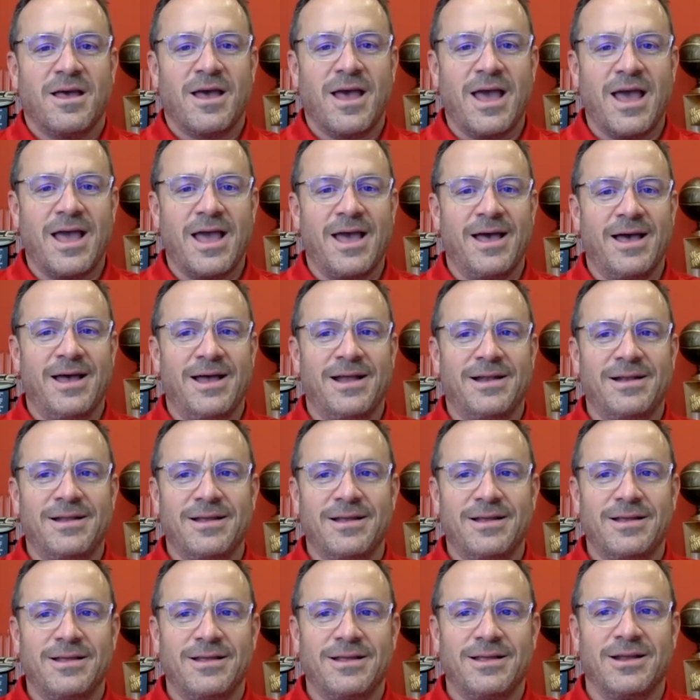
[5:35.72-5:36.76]
And,
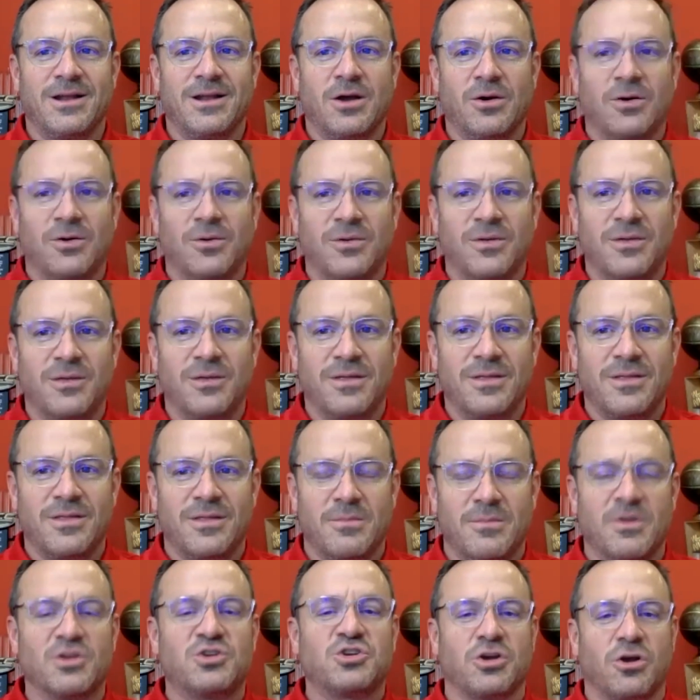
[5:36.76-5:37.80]
you know, the
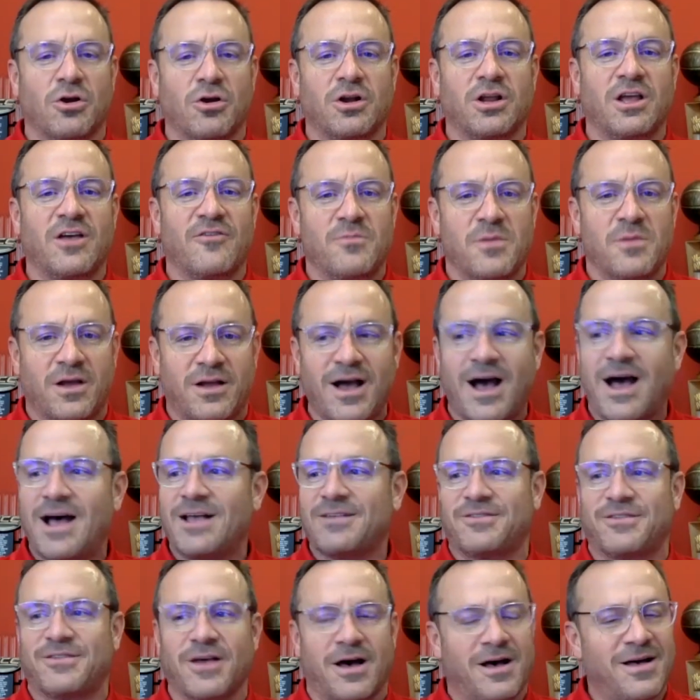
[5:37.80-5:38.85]
maturity of
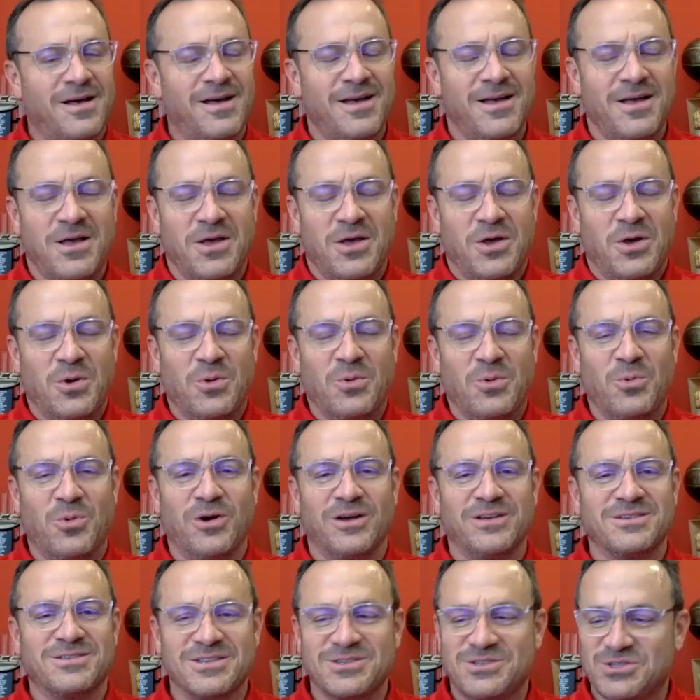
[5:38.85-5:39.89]
Mikasa
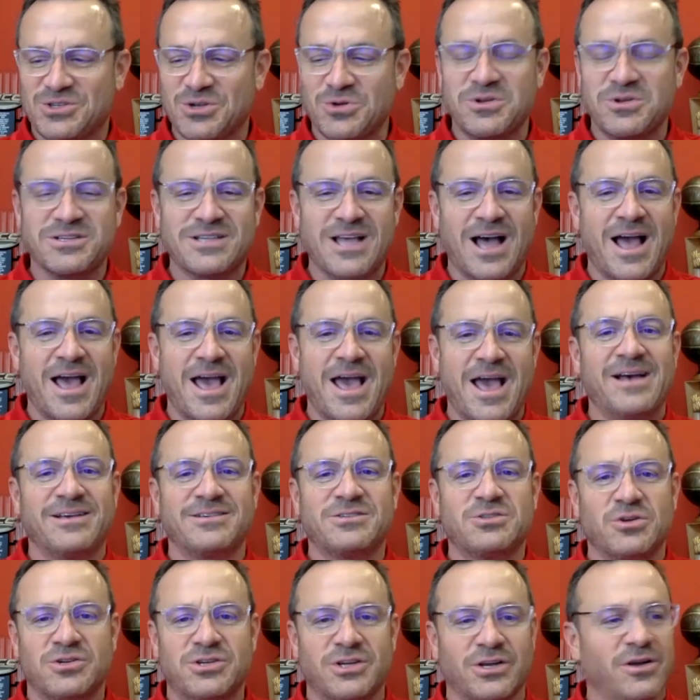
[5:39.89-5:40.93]
was, as soon as I
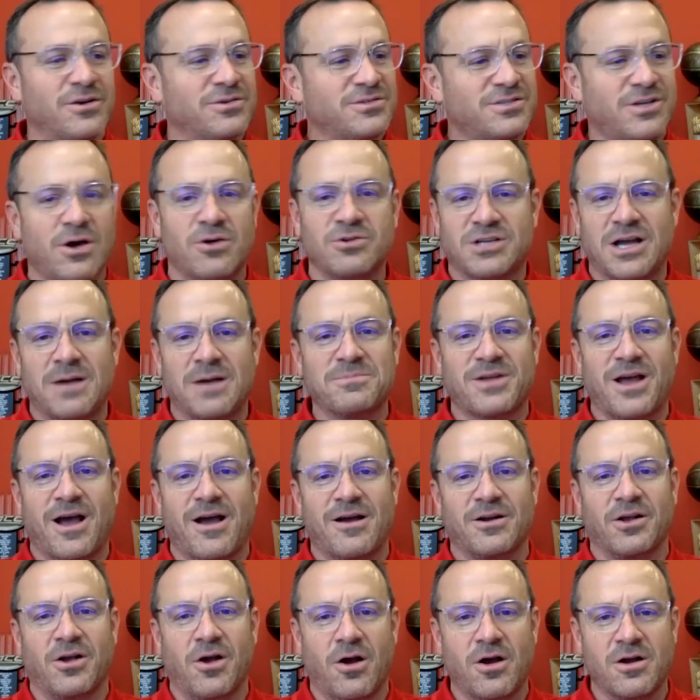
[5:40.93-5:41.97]
asked her, she goes, Coach, I'm
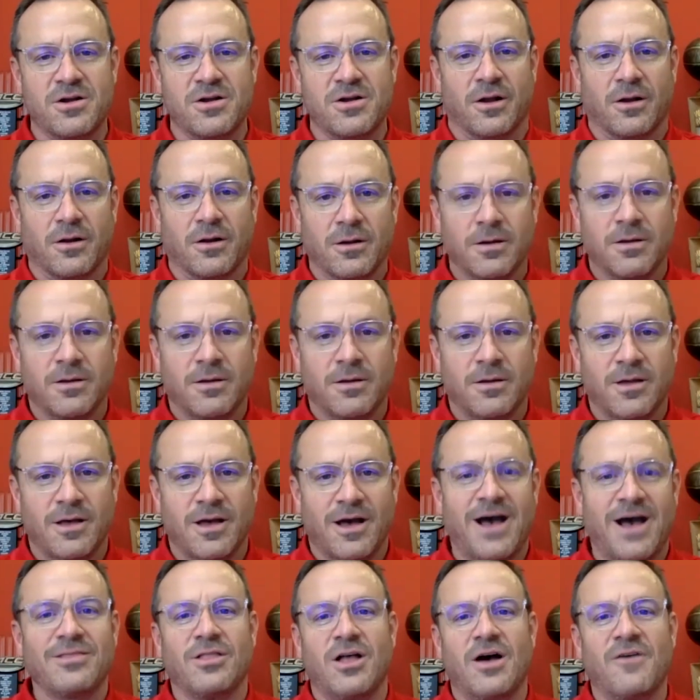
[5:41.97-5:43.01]
tired of Gardner.
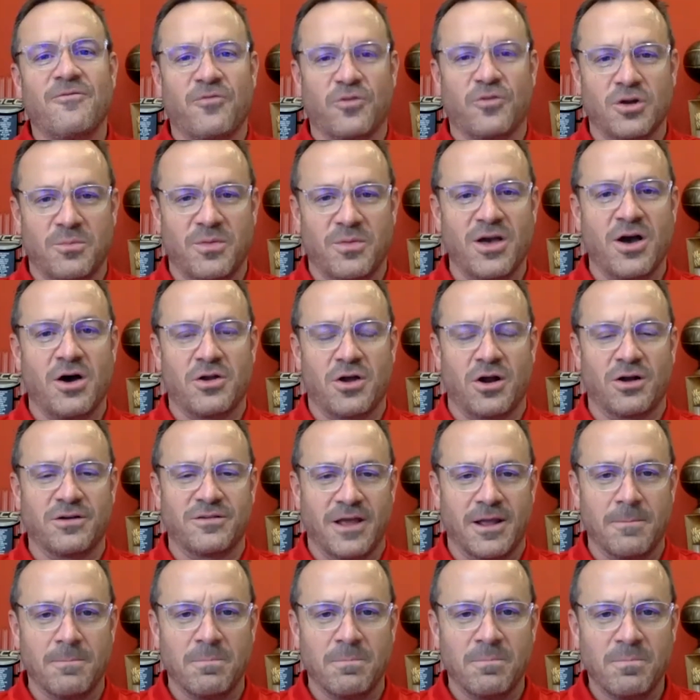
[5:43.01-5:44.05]
I'd love for her to be on our
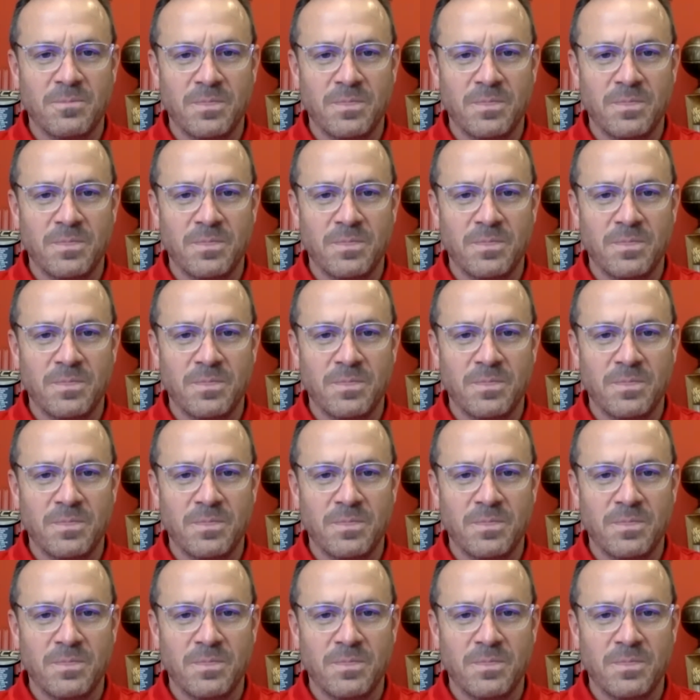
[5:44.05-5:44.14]
team.